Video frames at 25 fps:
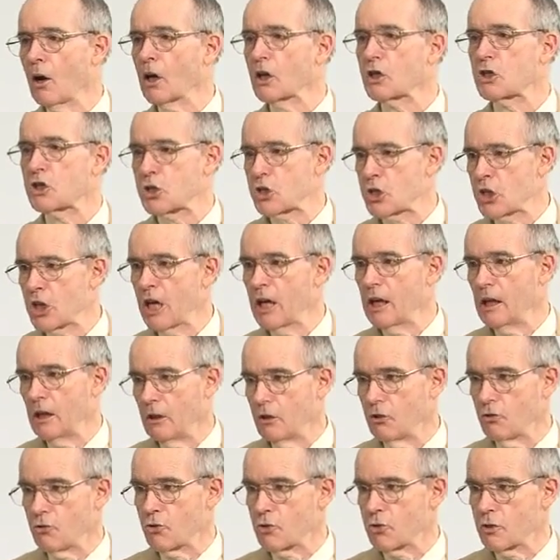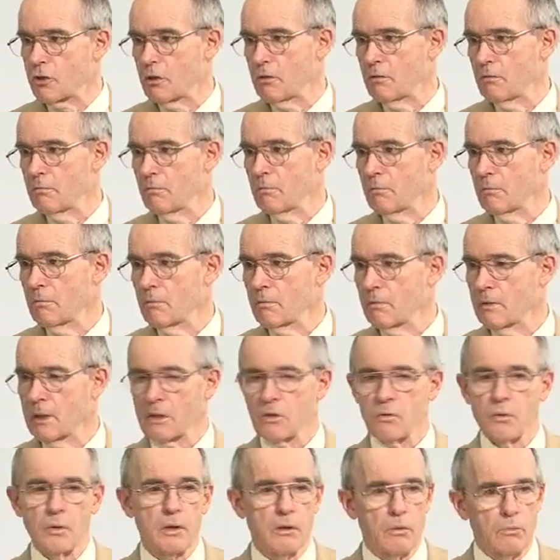are changed.
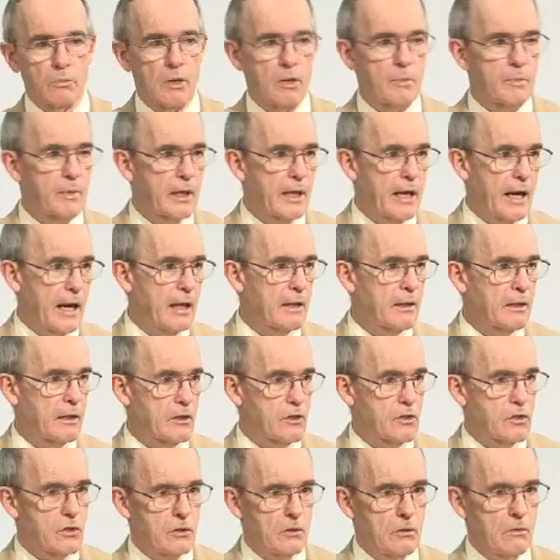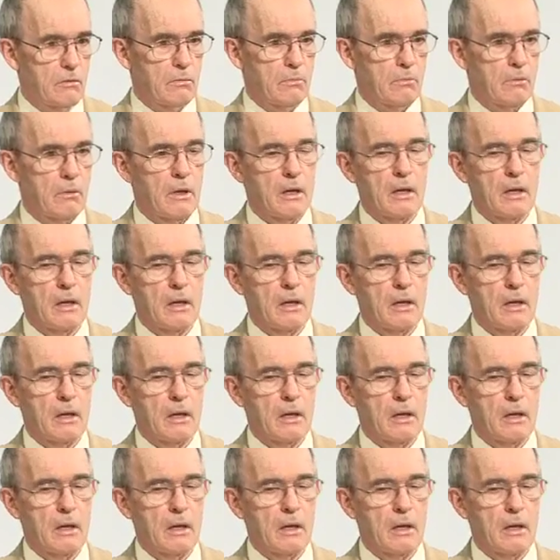That's what the Roman Catholics do.